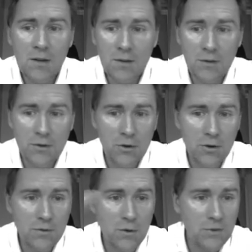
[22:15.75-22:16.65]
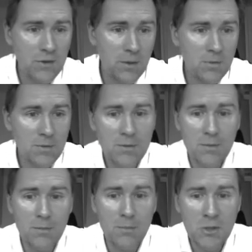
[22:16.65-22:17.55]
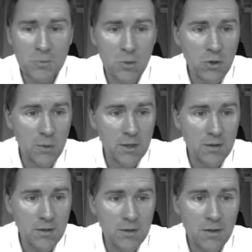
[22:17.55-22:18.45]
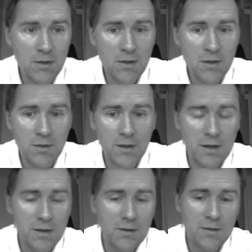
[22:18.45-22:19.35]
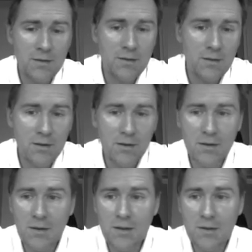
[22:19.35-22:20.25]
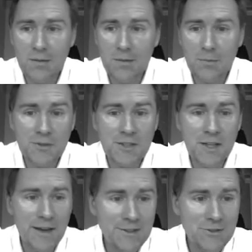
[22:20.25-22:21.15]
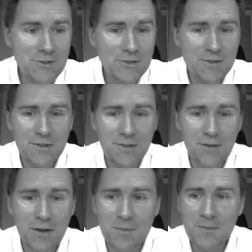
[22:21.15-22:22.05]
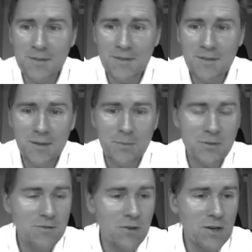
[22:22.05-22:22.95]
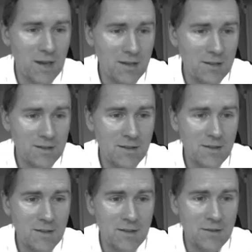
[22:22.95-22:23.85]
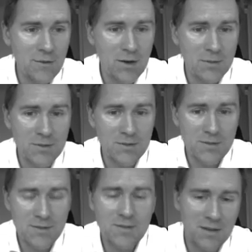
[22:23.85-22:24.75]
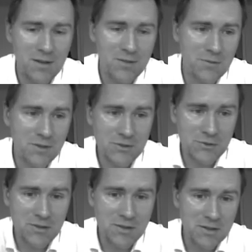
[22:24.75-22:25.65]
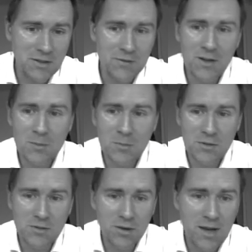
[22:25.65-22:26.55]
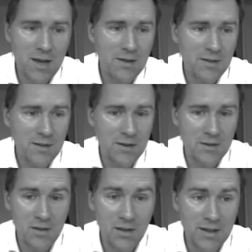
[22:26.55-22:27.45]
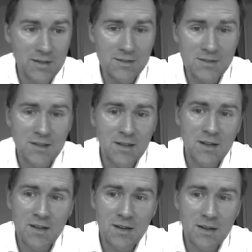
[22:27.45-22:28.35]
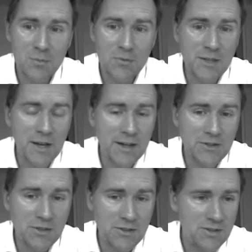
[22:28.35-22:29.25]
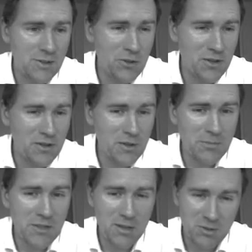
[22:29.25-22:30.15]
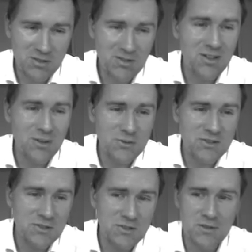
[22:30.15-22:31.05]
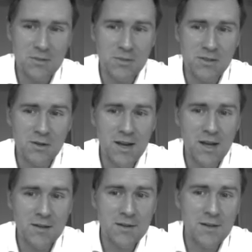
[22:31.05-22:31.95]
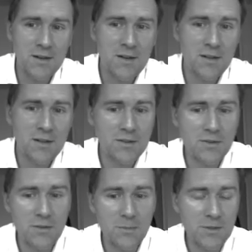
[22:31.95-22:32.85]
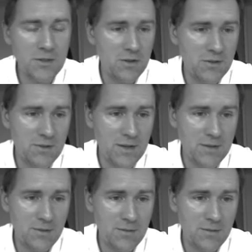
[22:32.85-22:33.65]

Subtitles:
the curve goes up much more quickly than in pre-H environments and pre-vocalic environments. Yeah, reassuringly enough, pre-vocalic, they are the latest, and pre-H are somewhat in the middle, but closer to the pre-vocalic than to the pre-consonantal.